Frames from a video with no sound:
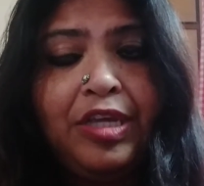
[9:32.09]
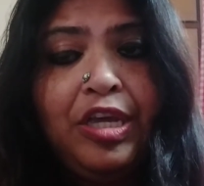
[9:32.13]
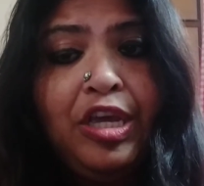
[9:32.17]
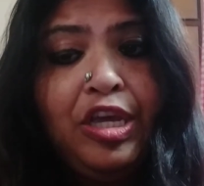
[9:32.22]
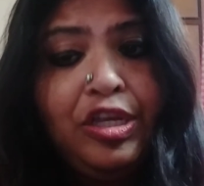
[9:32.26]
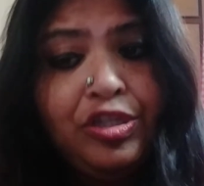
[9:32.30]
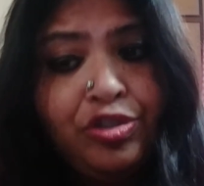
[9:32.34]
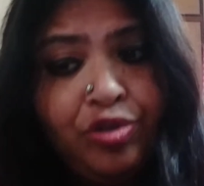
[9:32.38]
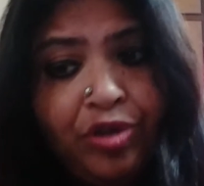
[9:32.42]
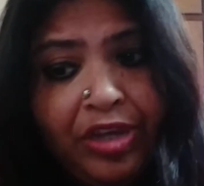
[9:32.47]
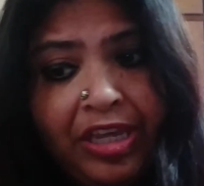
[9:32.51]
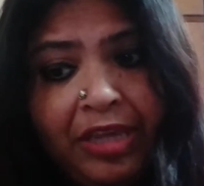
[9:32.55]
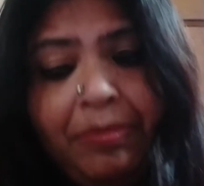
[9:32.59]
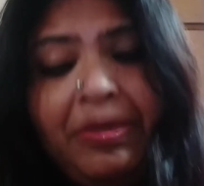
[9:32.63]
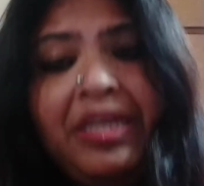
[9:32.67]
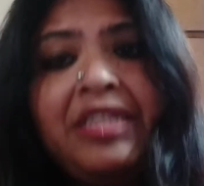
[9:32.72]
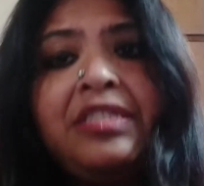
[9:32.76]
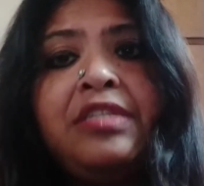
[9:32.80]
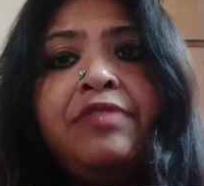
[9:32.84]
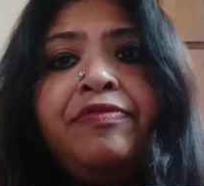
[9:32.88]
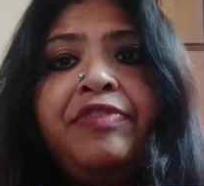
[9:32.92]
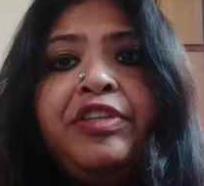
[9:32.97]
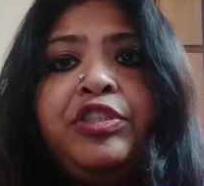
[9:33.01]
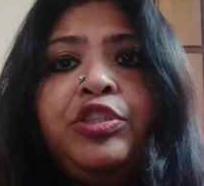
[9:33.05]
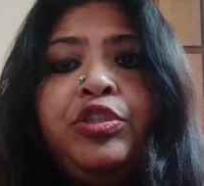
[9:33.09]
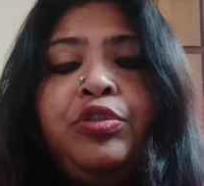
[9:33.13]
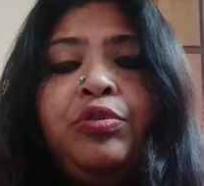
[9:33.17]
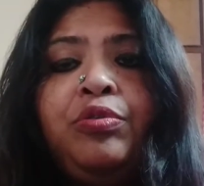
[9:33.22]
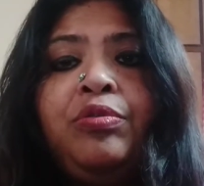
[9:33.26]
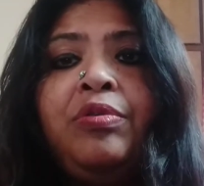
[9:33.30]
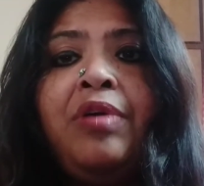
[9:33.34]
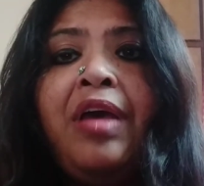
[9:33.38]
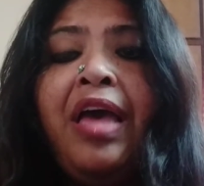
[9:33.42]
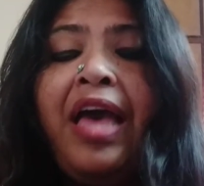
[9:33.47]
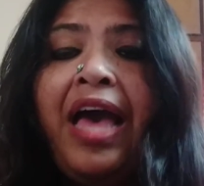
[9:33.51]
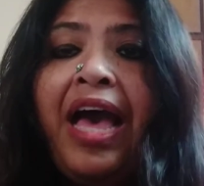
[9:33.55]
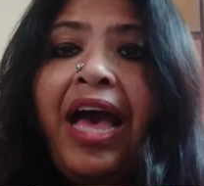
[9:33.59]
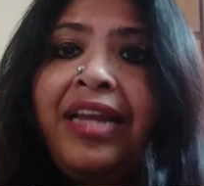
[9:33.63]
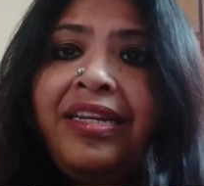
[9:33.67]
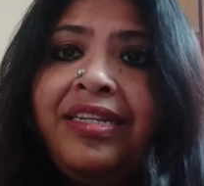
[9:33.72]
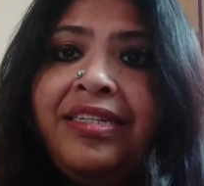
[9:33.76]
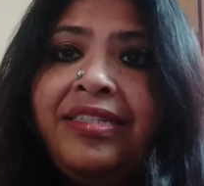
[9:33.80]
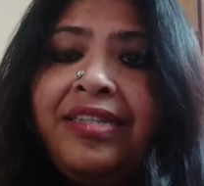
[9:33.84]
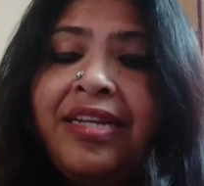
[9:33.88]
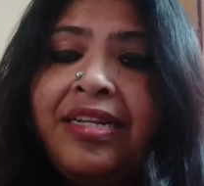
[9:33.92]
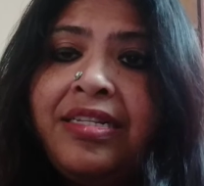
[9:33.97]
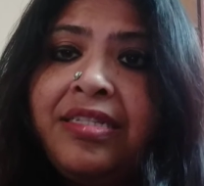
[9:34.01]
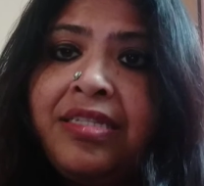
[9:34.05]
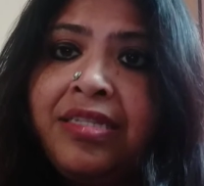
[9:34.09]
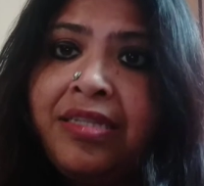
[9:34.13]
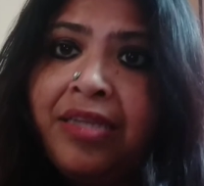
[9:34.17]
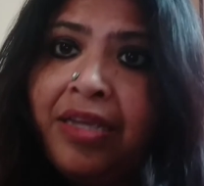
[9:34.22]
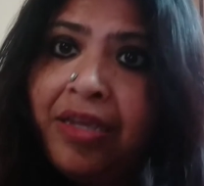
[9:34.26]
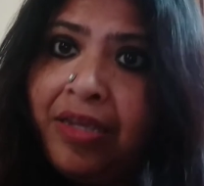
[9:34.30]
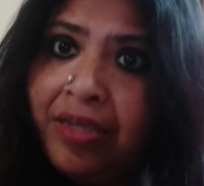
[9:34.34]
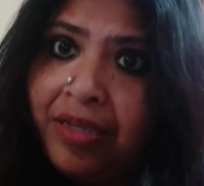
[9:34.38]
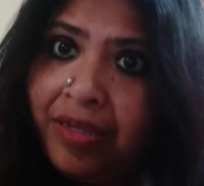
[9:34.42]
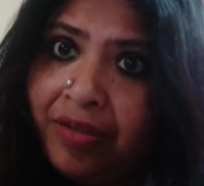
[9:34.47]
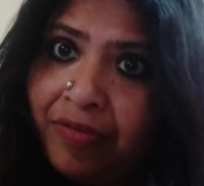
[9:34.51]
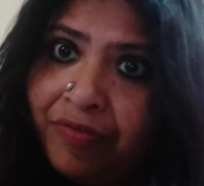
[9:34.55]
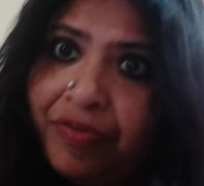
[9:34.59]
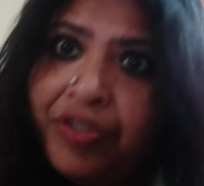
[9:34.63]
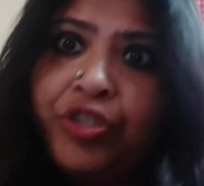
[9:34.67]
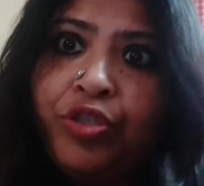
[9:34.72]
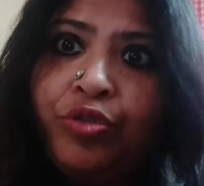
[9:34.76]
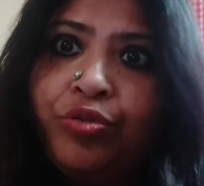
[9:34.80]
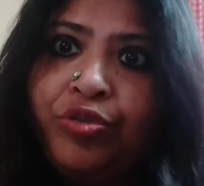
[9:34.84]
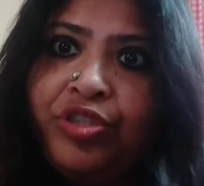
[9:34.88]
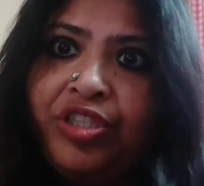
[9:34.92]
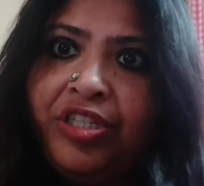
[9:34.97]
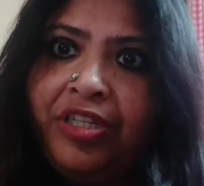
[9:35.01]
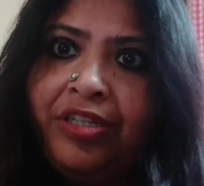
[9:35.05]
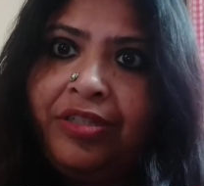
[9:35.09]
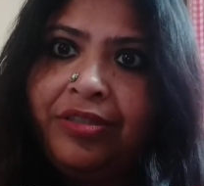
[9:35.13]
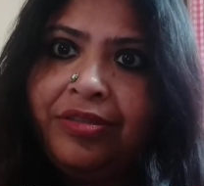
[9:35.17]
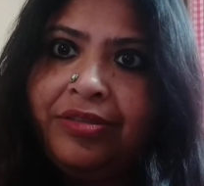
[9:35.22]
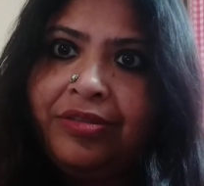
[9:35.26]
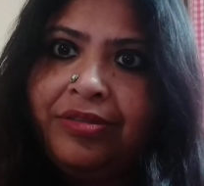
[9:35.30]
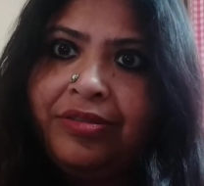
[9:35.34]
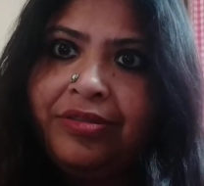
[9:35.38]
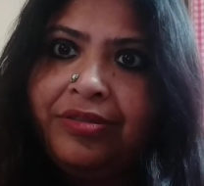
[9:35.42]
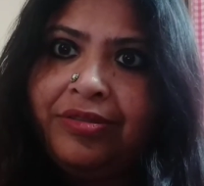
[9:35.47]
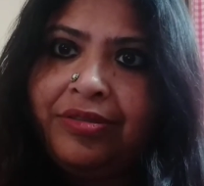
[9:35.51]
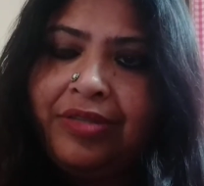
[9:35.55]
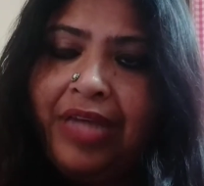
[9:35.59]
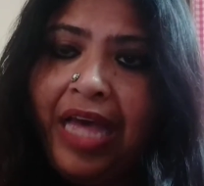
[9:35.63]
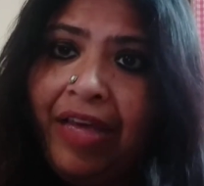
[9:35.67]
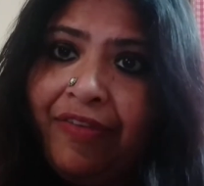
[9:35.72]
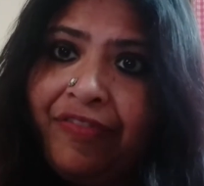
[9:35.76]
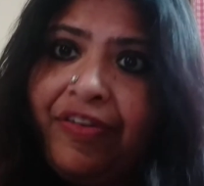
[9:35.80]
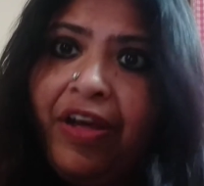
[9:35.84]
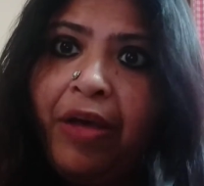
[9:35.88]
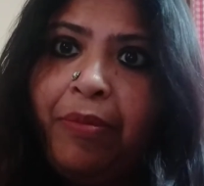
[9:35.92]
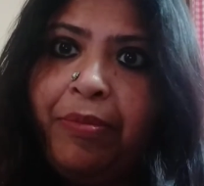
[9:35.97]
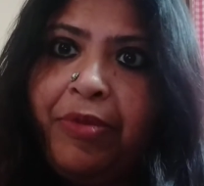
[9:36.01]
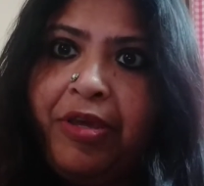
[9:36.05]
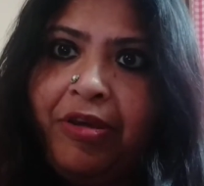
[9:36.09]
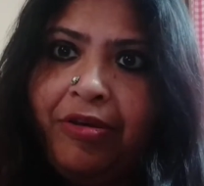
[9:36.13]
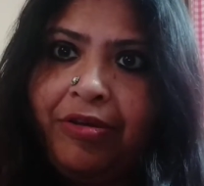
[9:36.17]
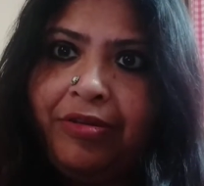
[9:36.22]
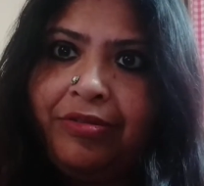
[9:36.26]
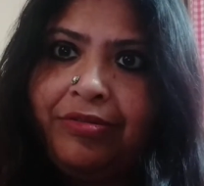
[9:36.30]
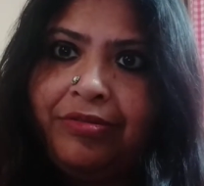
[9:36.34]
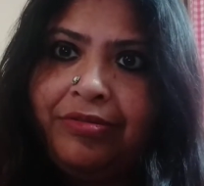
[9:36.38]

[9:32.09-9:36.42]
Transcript: So he meets Vishnu and he tells Vishnuji, "I've come here